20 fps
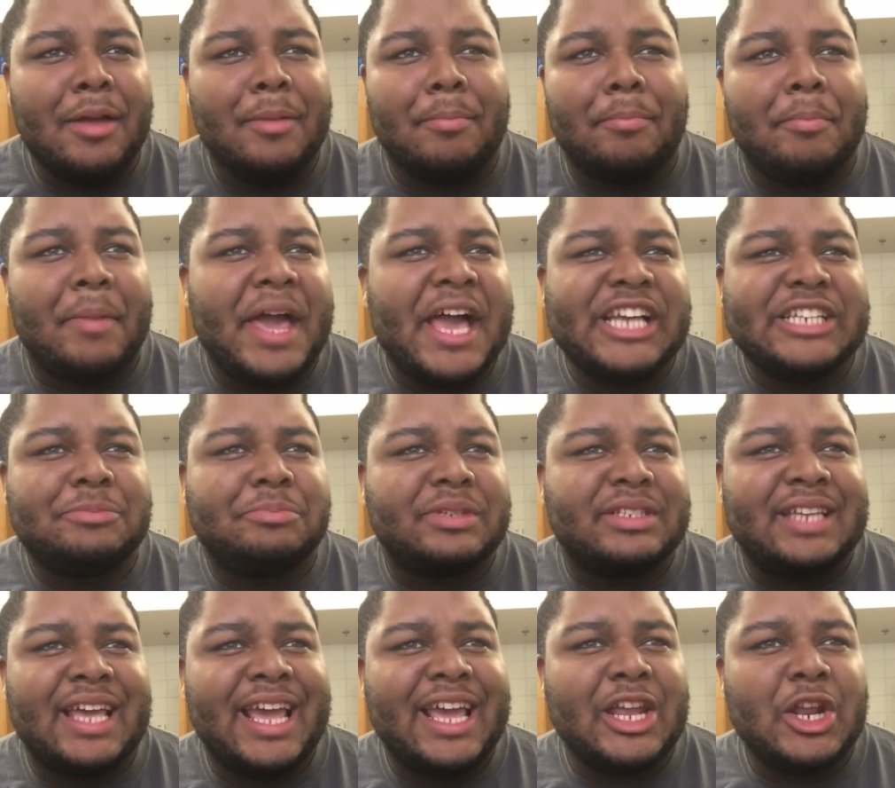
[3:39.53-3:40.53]
mashed
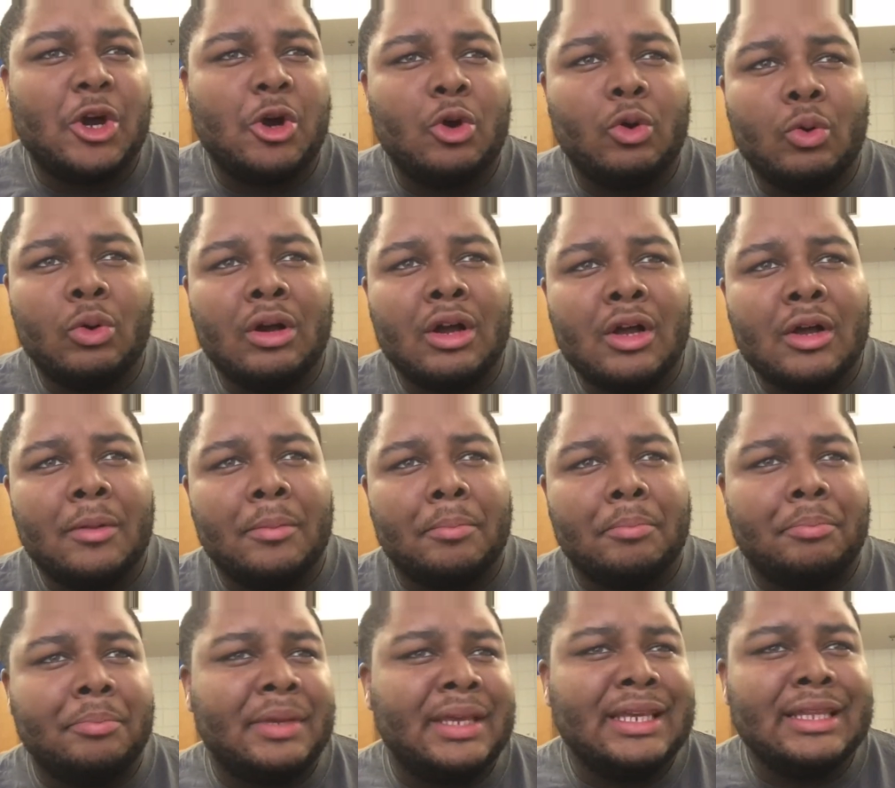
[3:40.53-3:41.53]
potato,
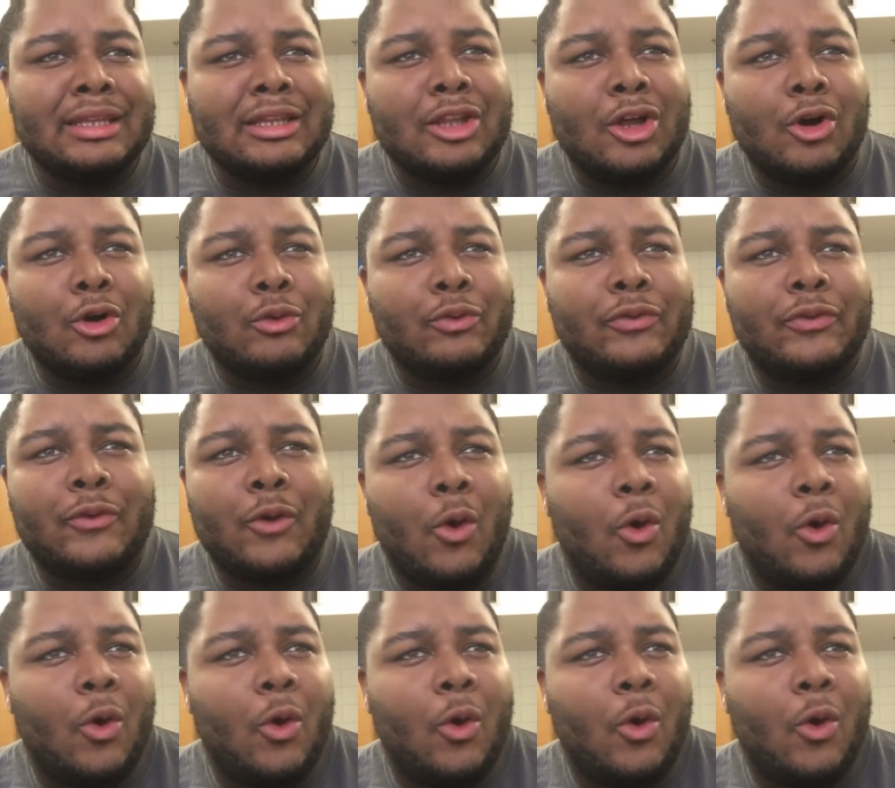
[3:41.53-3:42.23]
meatloaf,